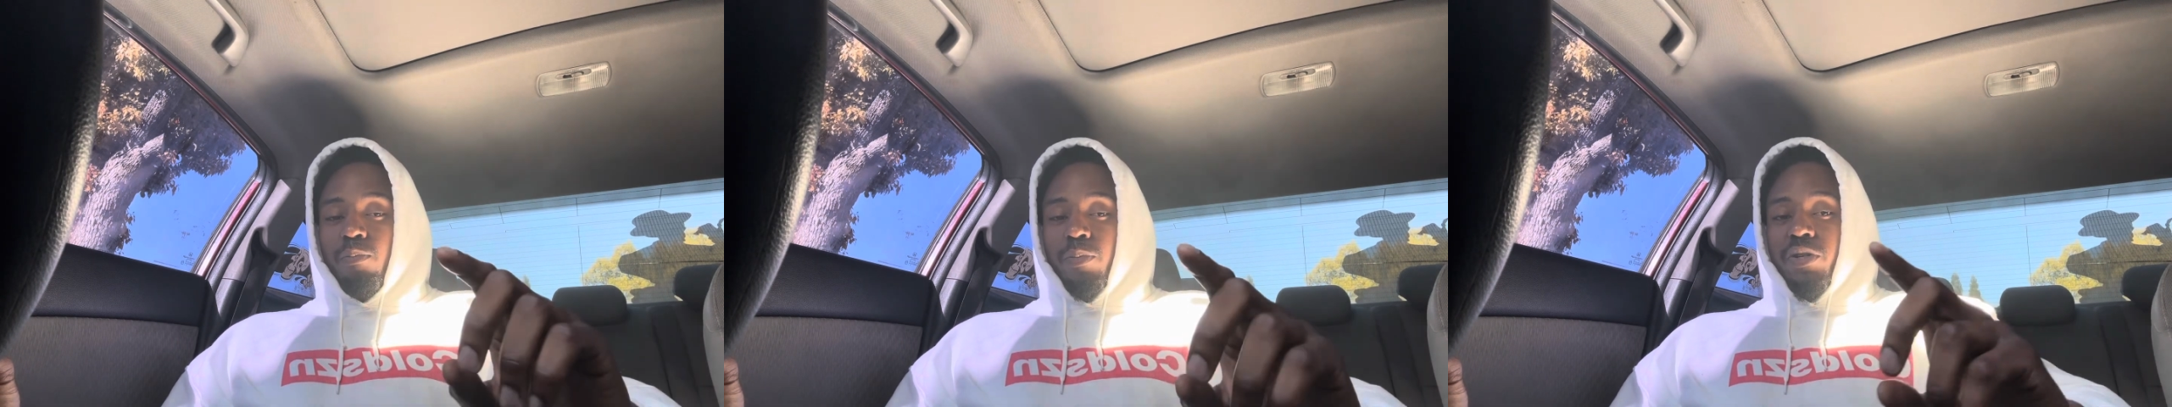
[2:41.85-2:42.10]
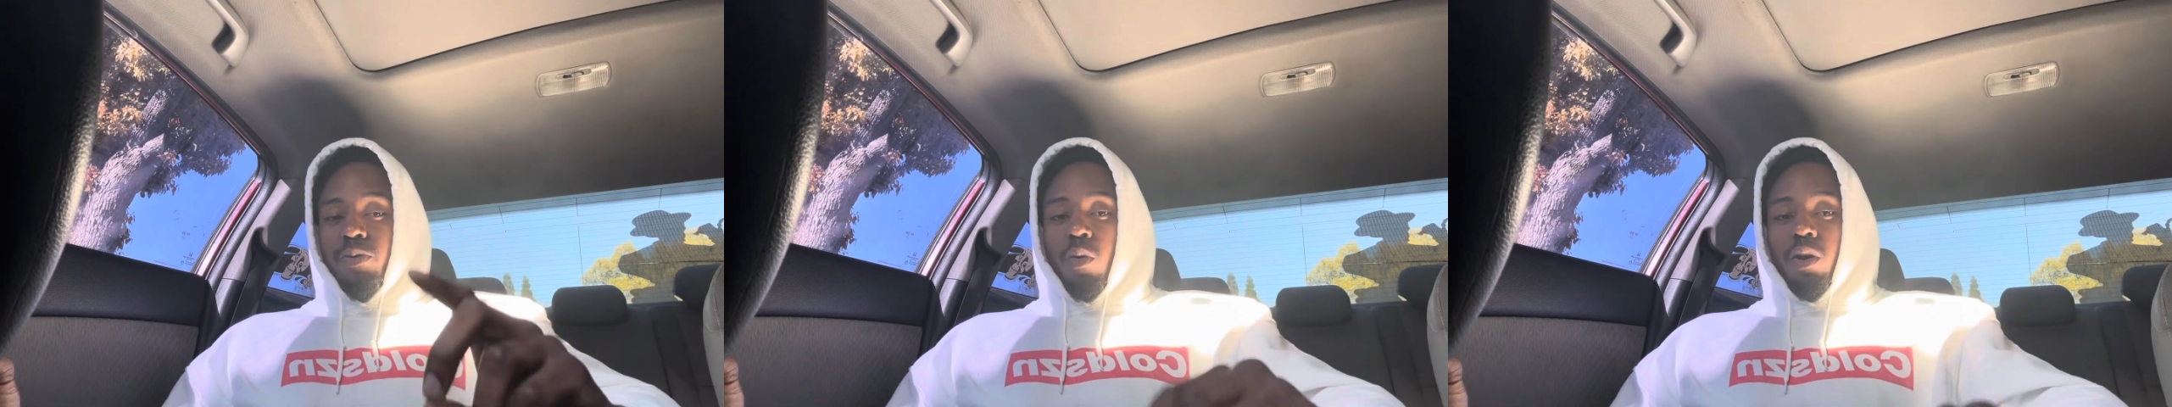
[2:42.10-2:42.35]

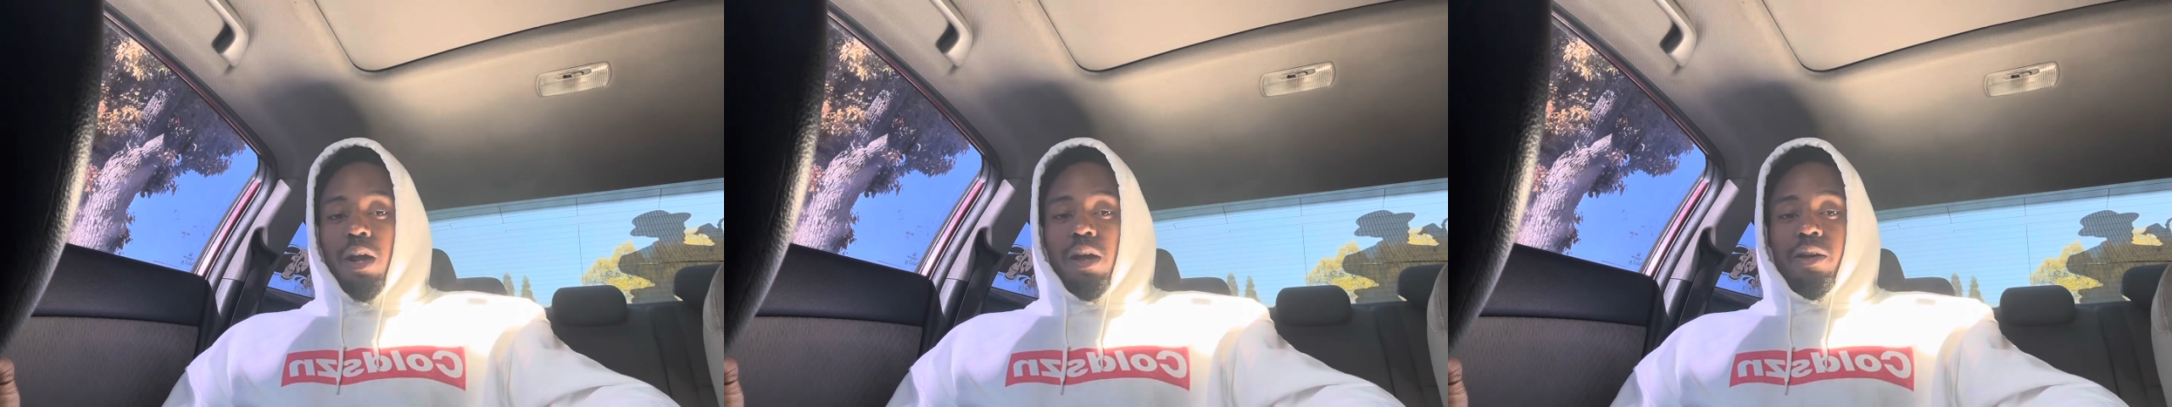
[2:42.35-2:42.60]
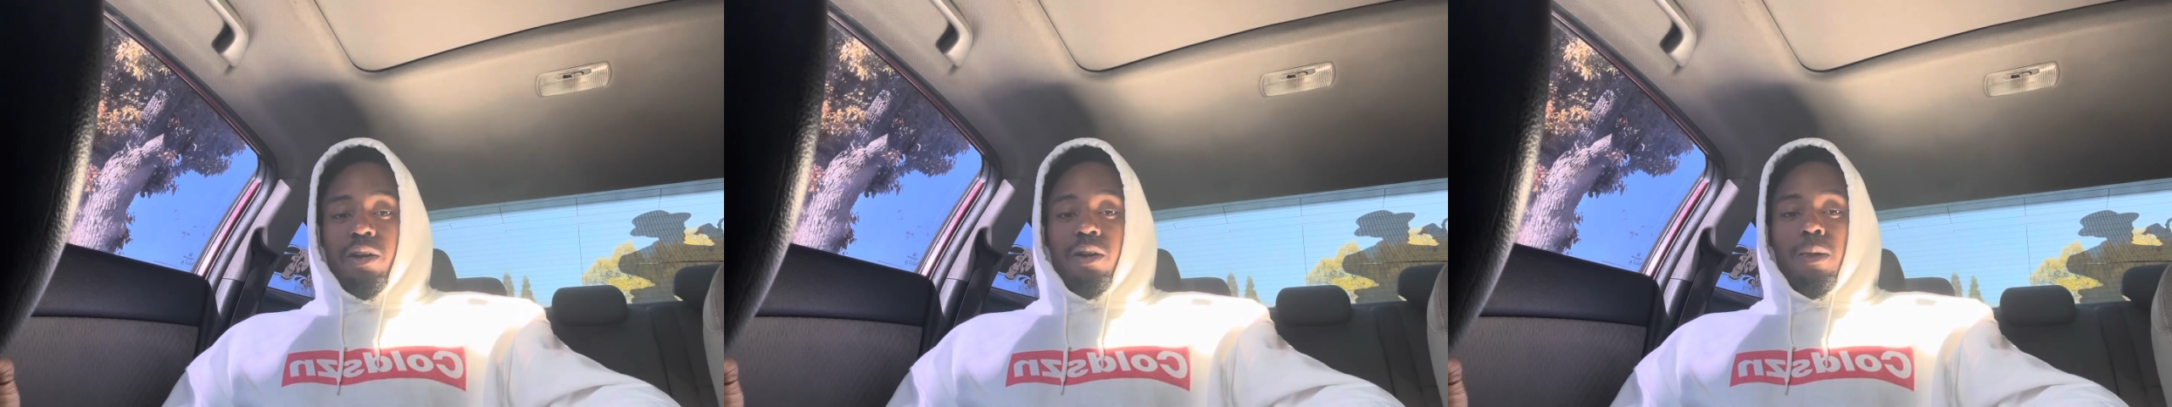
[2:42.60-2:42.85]
Be smart
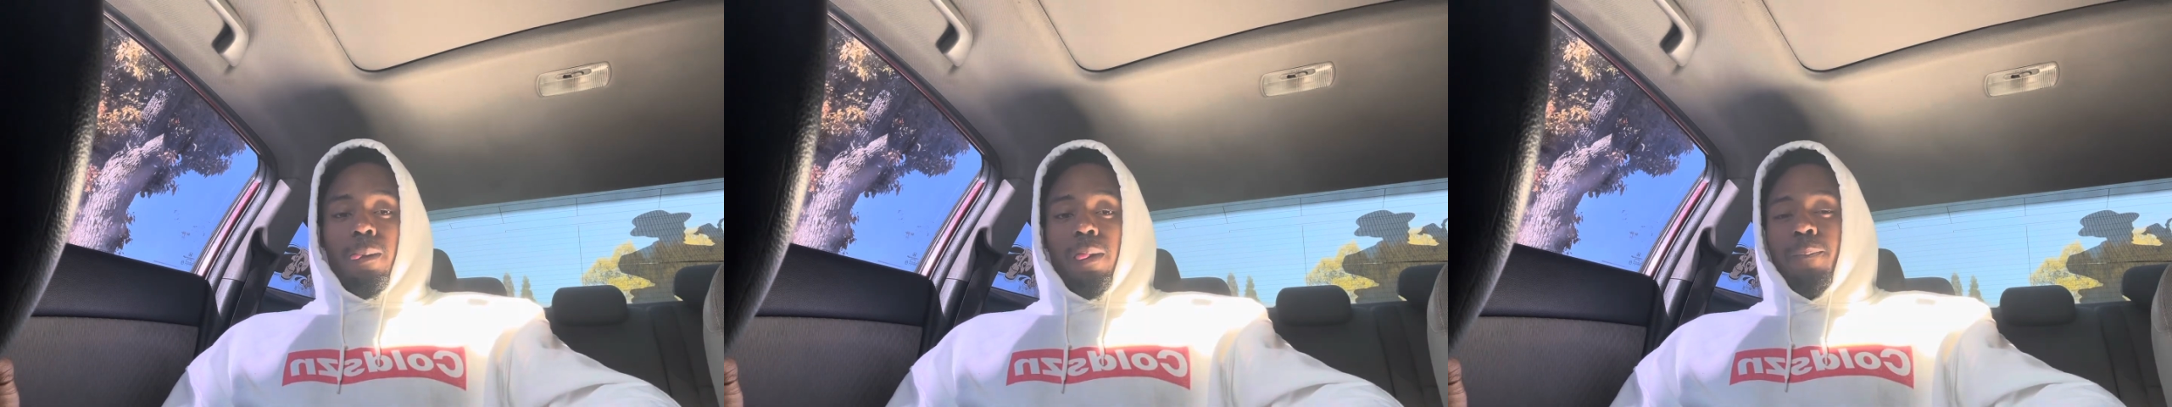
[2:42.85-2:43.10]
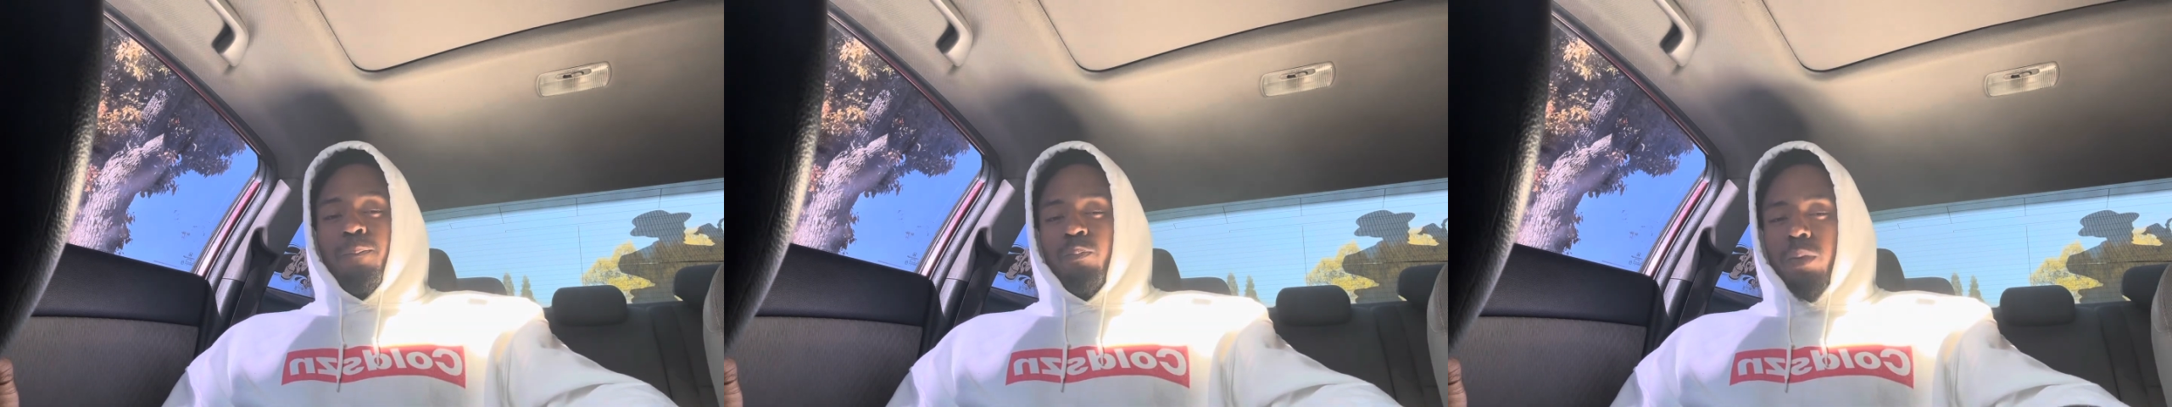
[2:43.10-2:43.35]
out here,
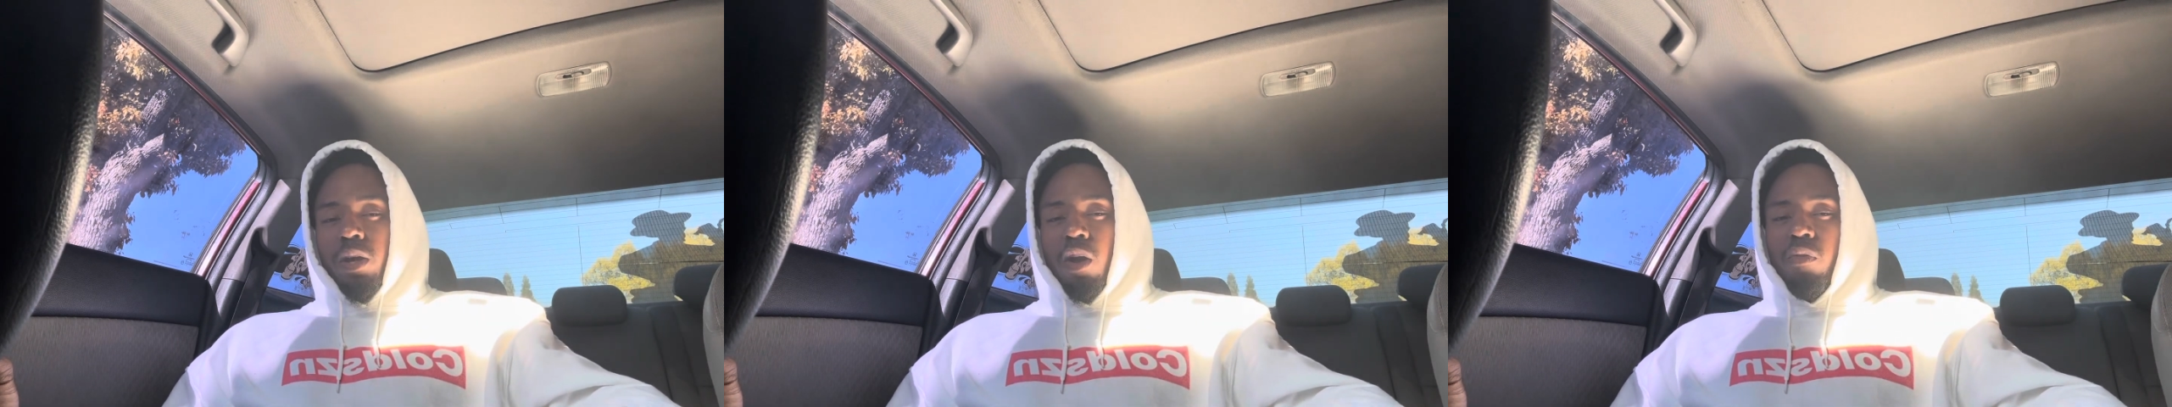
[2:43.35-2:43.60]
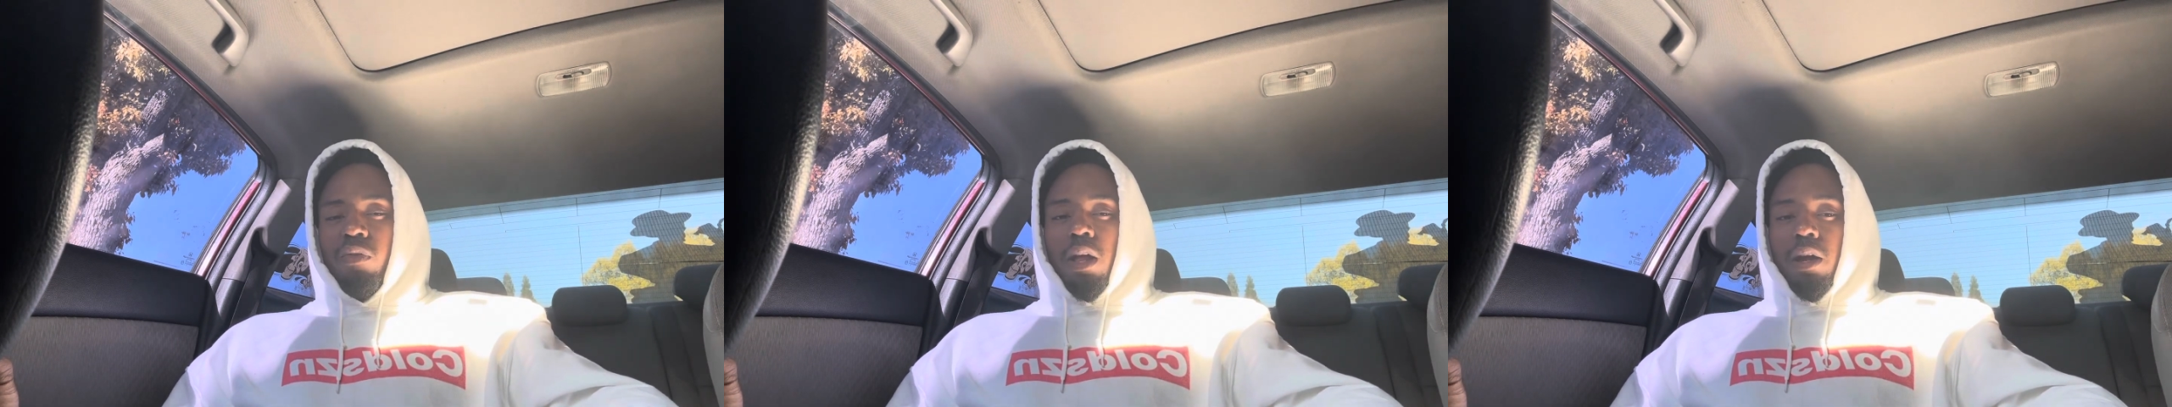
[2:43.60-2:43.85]
be
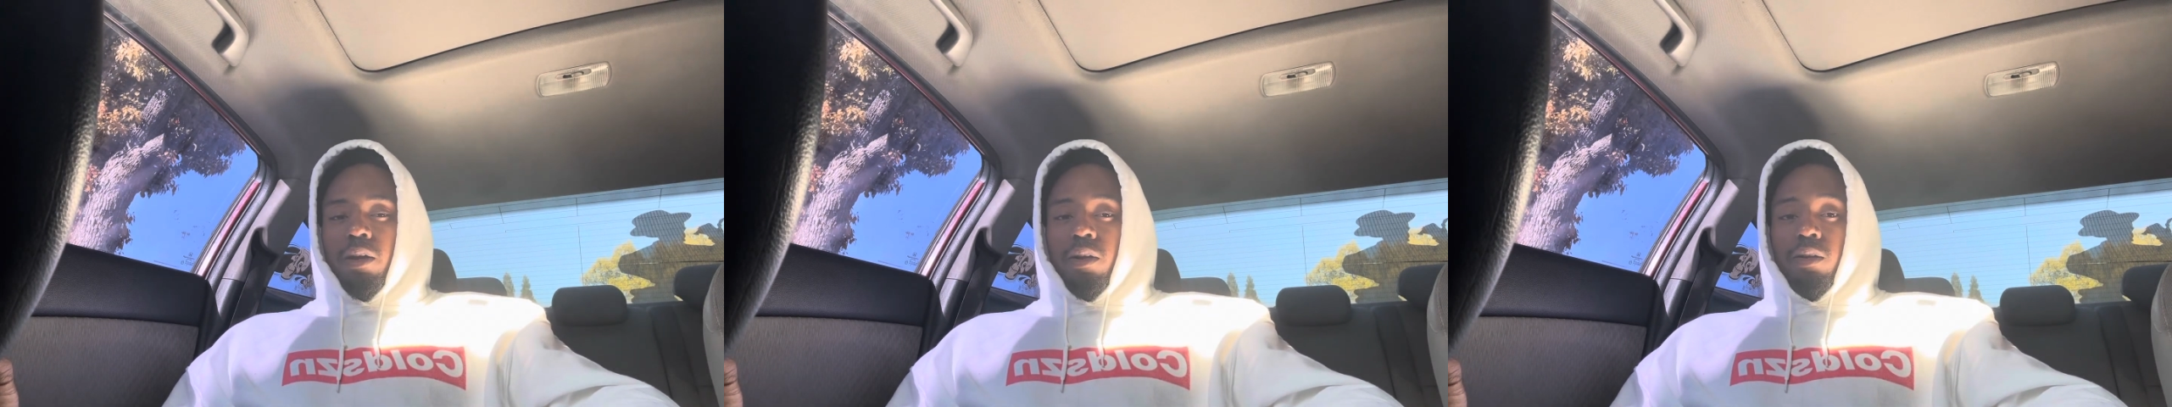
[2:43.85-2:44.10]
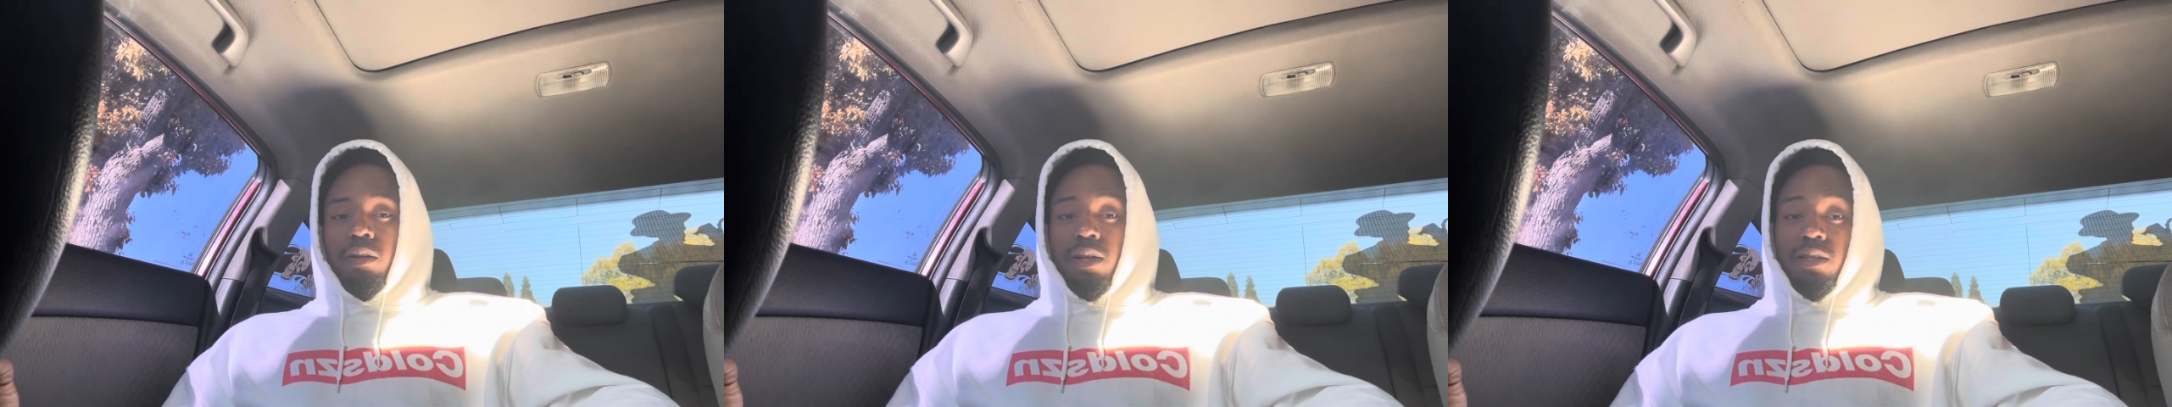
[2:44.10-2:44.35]
careful out here,